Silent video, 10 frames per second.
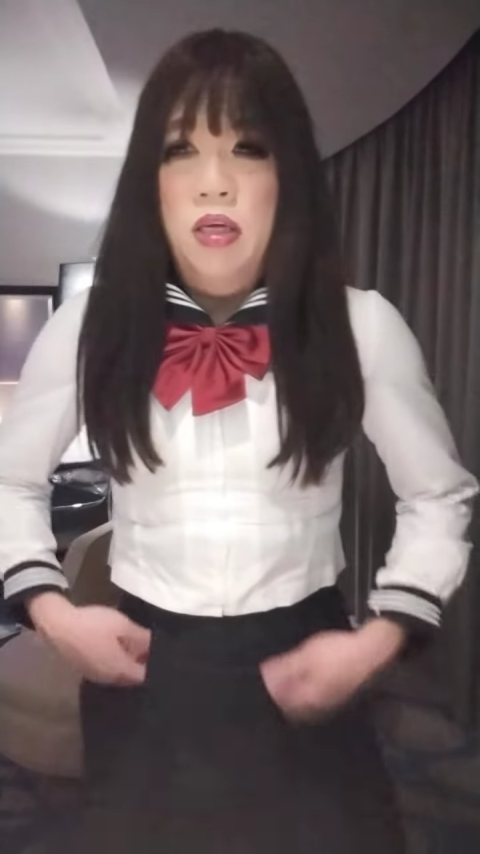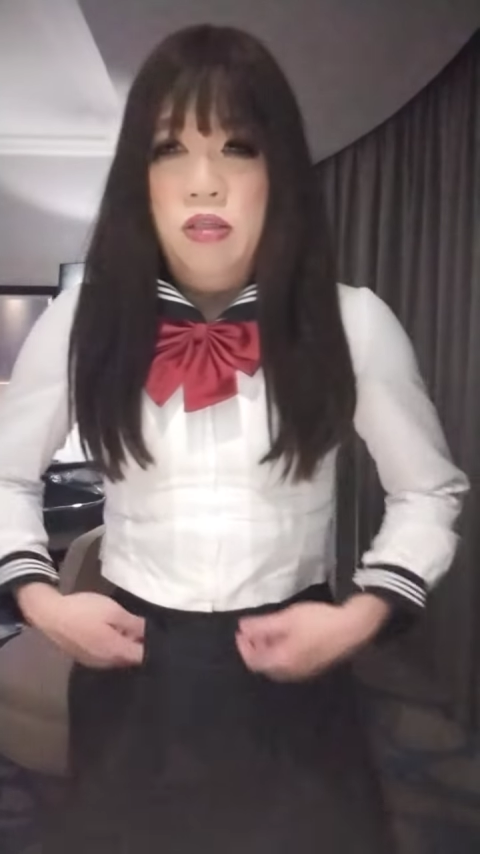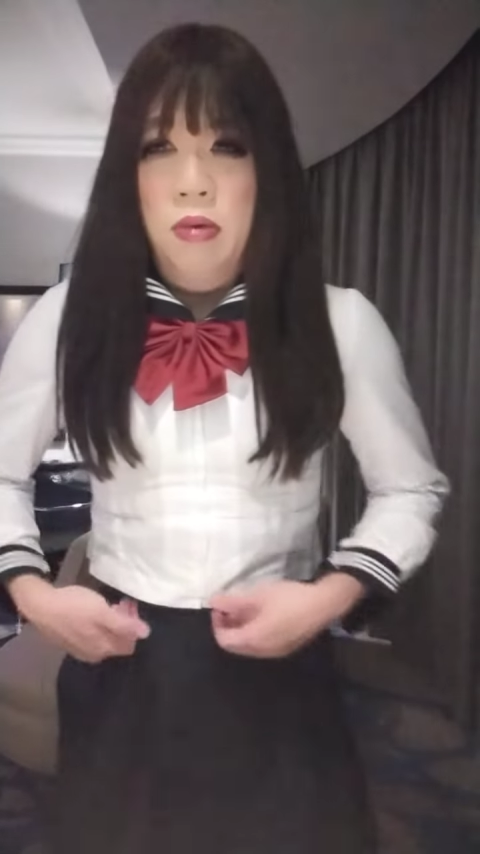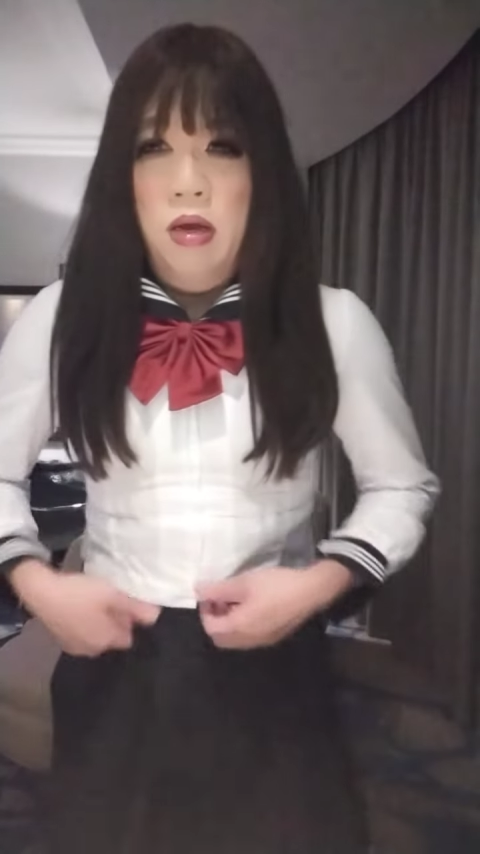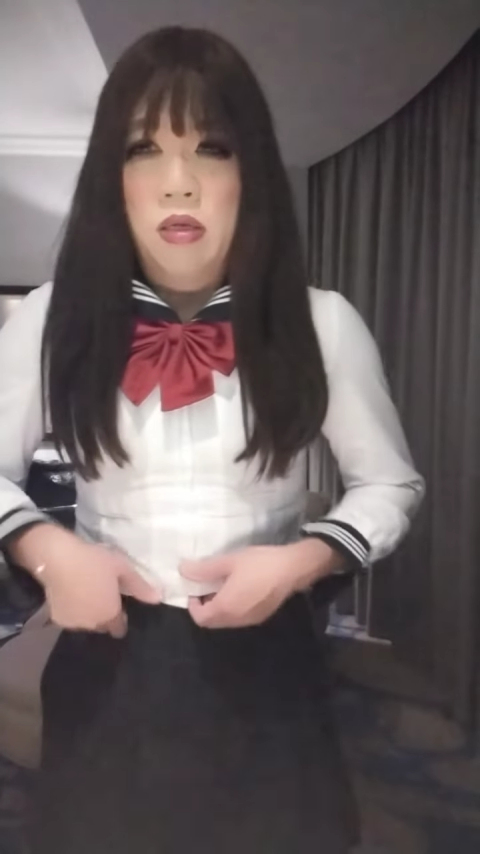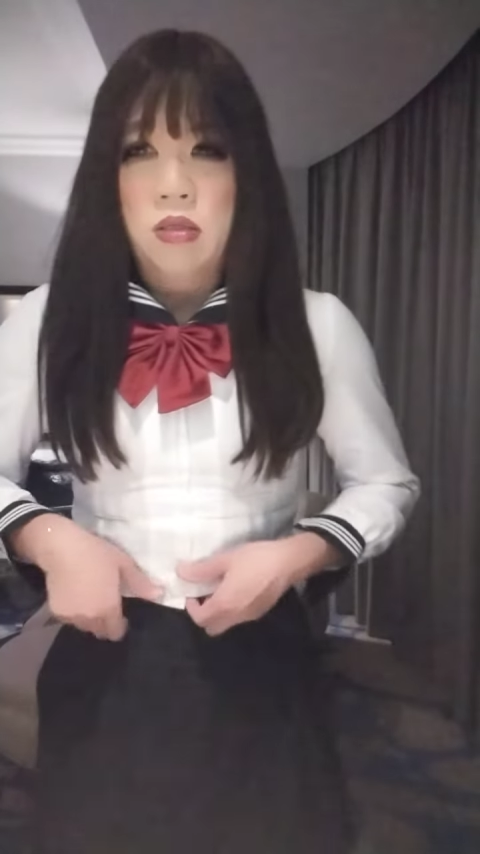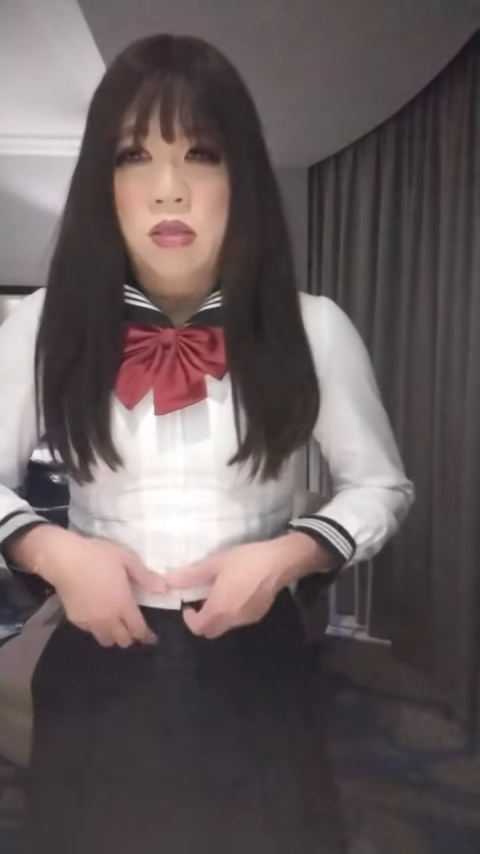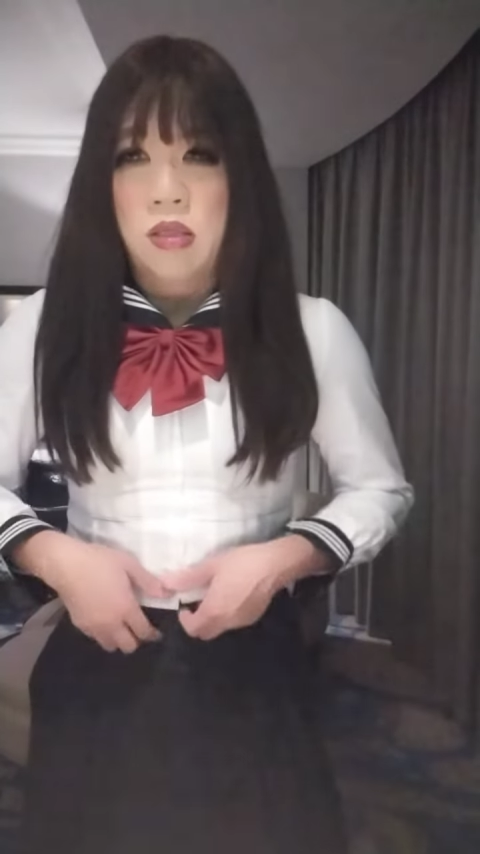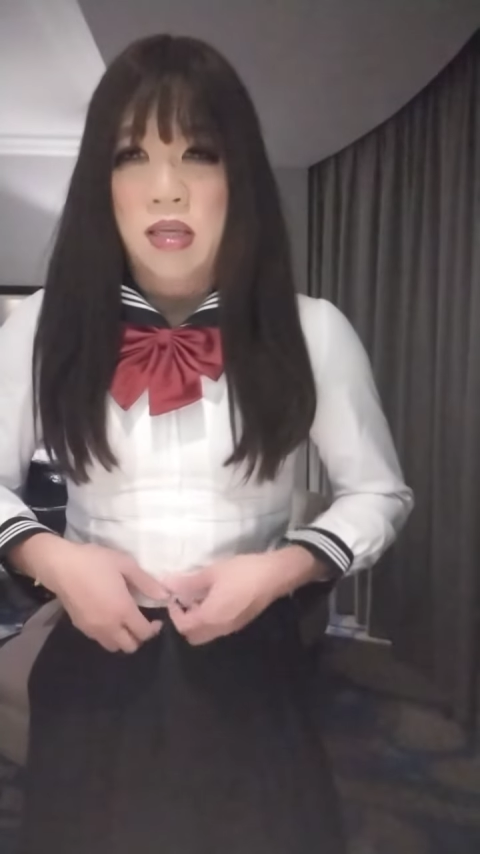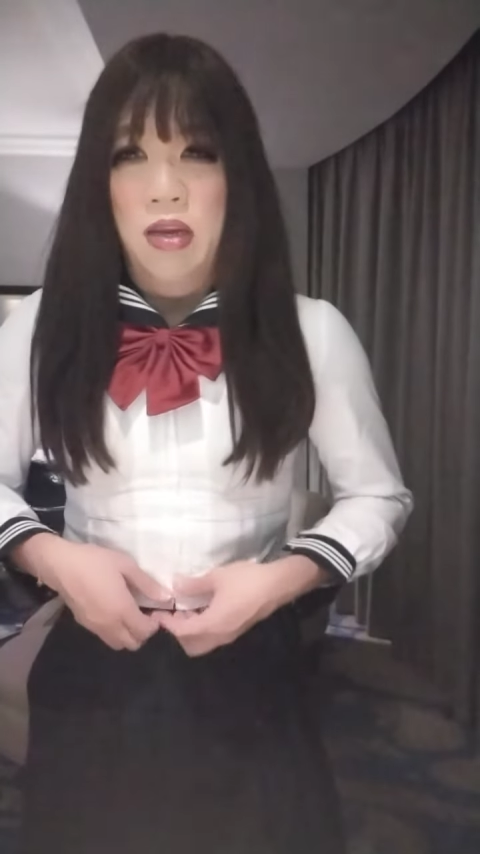Japanese
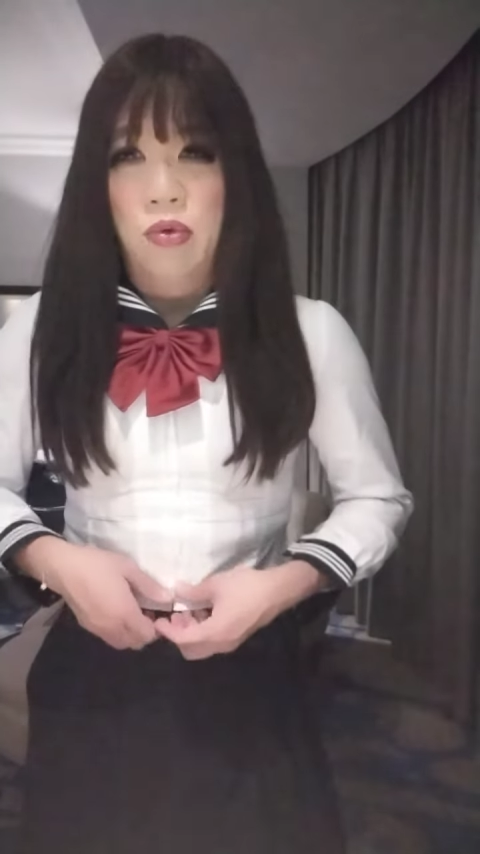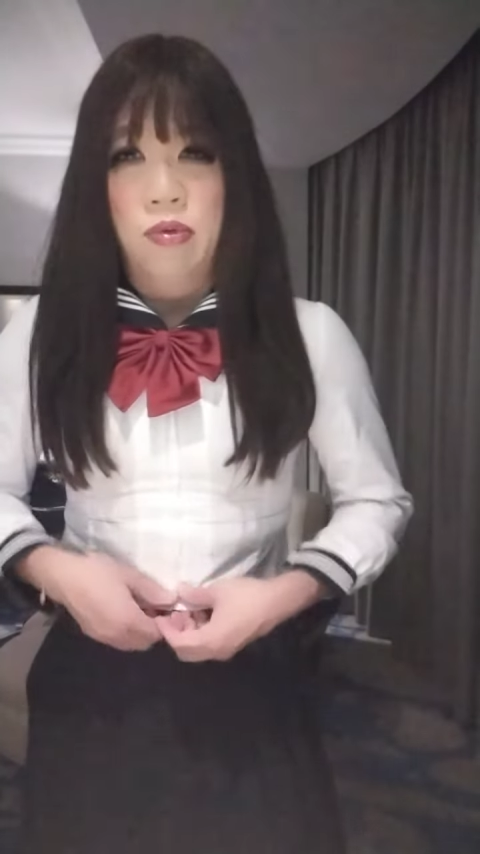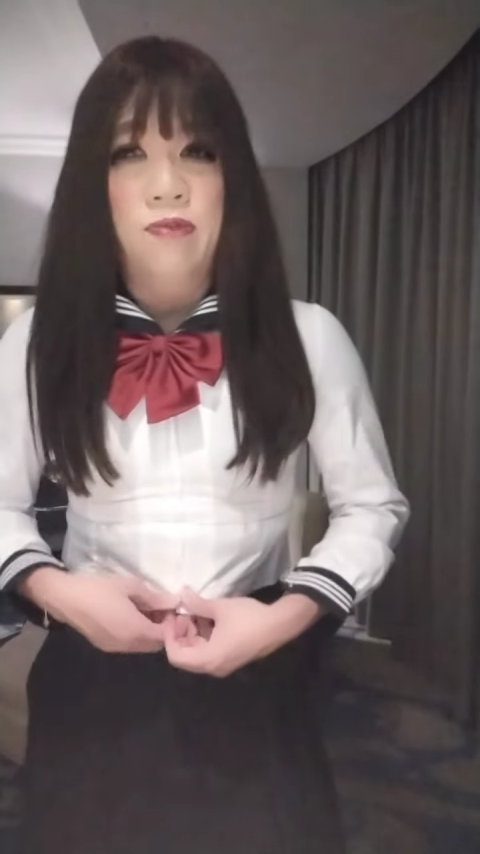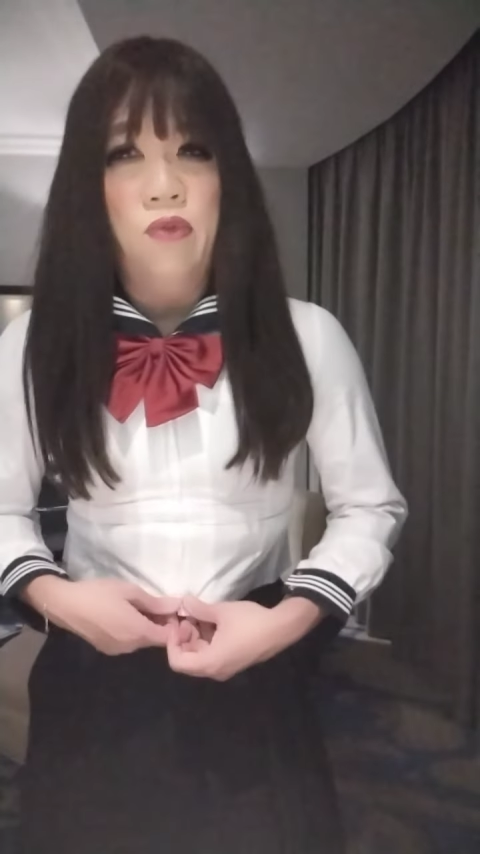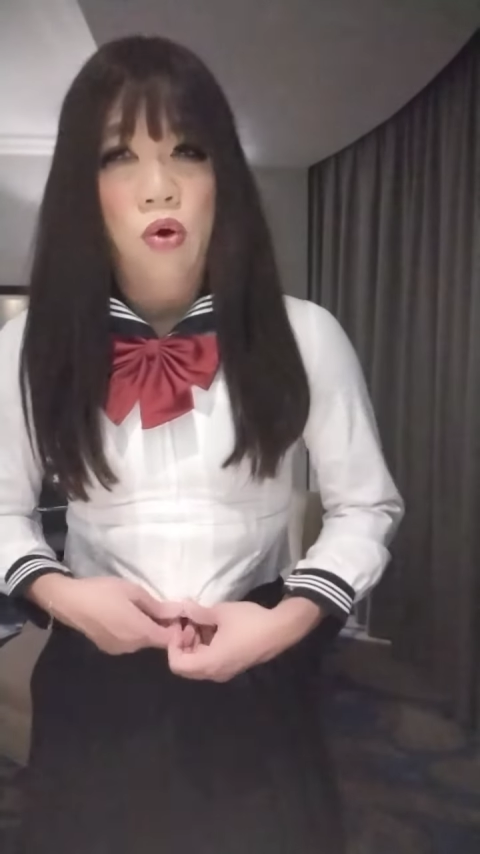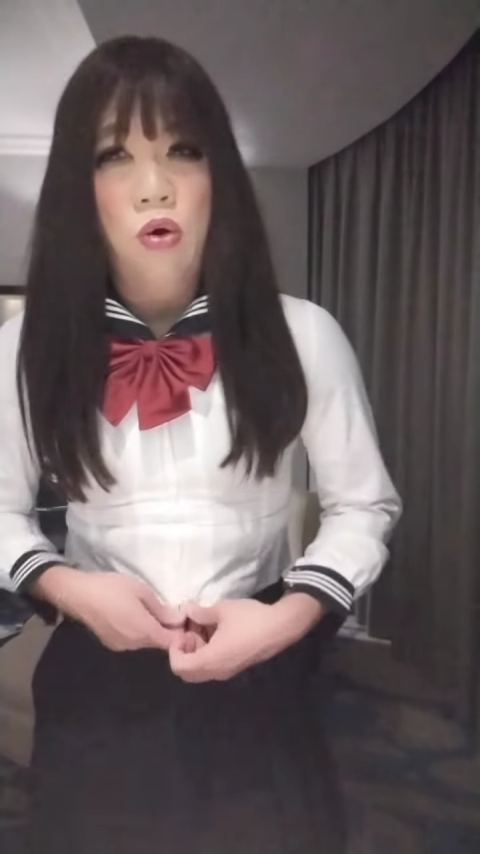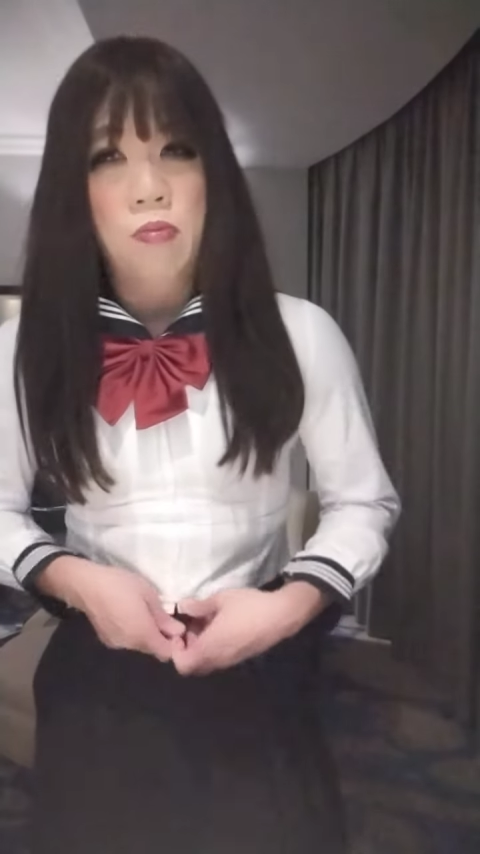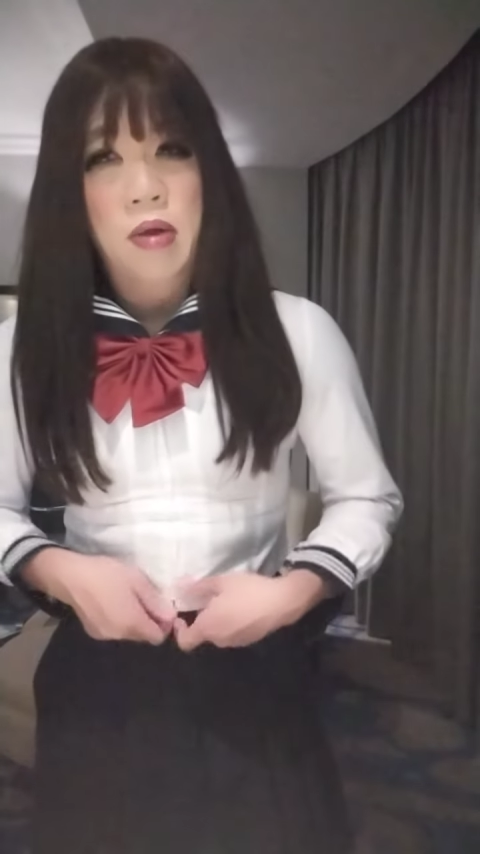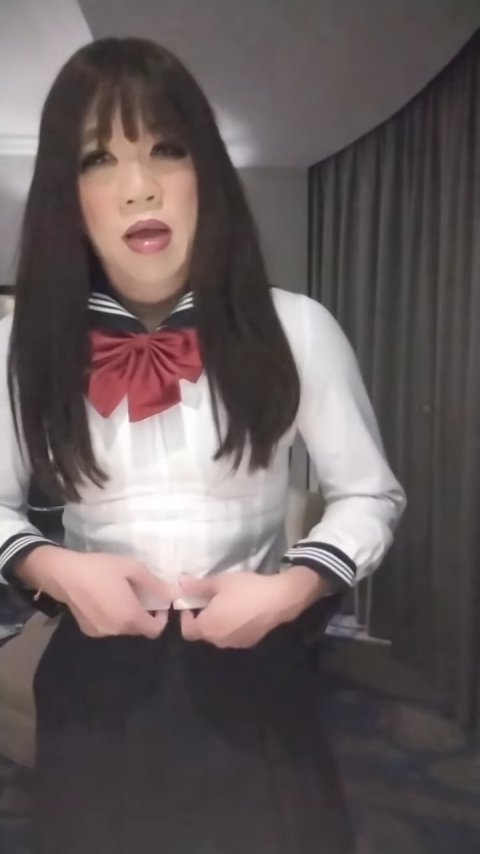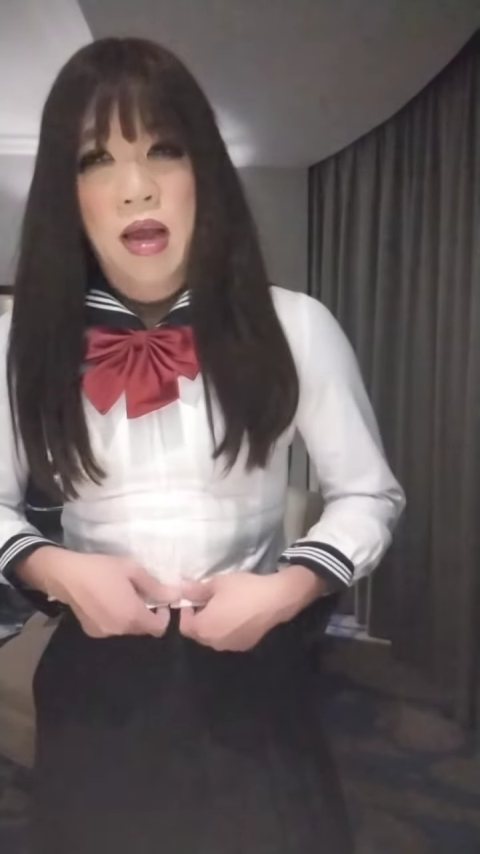sailor uniform,